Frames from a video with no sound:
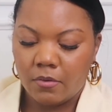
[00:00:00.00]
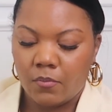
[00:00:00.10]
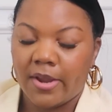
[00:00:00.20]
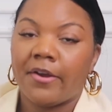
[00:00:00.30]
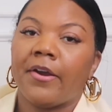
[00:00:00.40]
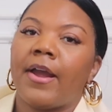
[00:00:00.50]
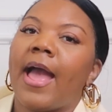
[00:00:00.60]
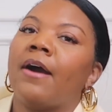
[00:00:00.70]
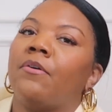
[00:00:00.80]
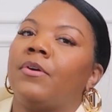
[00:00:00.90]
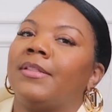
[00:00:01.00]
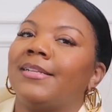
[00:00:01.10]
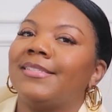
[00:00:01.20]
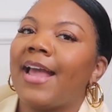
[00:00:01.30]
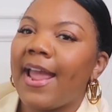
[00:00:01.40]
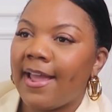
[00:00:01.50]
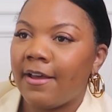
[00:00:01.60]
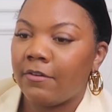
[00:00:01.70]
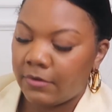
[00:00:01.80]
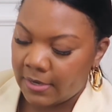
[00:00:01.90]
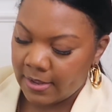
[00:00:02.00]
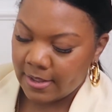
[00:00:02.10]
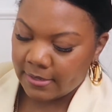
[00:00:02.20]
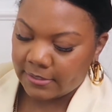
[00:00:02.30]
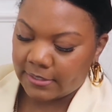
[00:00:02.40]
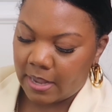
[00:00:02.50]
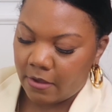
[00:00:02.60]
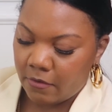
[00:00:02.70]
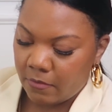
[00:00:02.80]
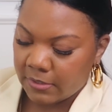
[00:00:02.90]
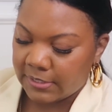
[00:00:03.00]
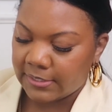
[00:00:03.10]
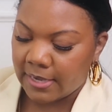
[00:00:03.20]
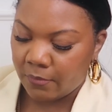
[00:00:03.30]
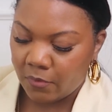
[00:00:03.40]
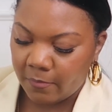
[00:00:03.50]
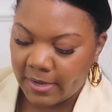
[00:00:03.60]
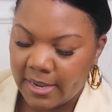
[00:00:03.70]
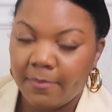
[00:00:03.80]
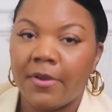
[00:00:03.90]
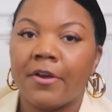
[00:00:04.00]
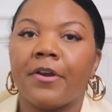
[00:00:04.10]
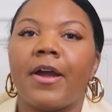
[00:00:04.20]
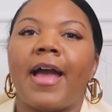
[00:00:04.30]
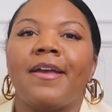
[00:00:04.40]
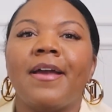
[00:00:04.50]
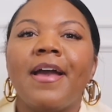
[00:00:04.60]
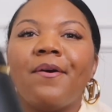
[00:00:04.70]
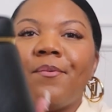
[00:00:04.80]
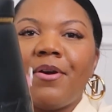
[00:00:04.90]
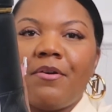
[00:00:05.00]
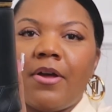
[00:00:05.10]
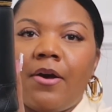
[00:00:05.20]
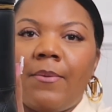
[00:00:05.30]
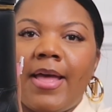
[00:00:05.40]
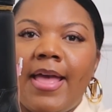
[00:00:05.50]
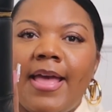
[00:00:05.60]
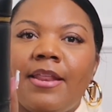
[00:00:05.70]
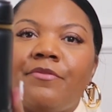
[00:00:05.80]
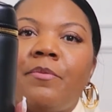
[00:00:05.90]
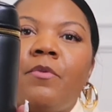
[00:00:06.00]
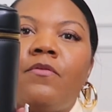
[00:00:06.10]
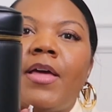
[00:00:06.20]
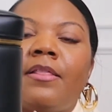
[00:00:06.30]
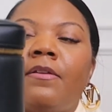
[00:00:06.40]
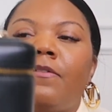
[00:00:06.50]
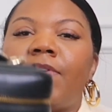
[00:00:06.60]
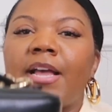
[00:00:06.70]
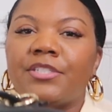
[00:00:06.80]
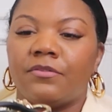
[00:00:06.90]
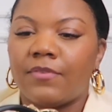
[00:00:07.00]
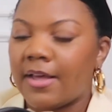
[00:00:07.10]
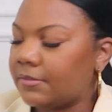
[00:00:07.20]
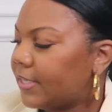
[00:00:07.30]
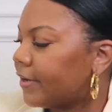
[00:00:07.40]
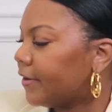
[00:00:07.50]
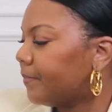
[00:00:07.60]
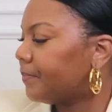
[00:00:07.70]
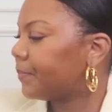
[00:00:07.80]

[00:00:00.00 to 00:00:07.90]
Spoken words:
wear her out on the town. So since I will be keeping her, I will go ahead and remove that little Fashion File sticker.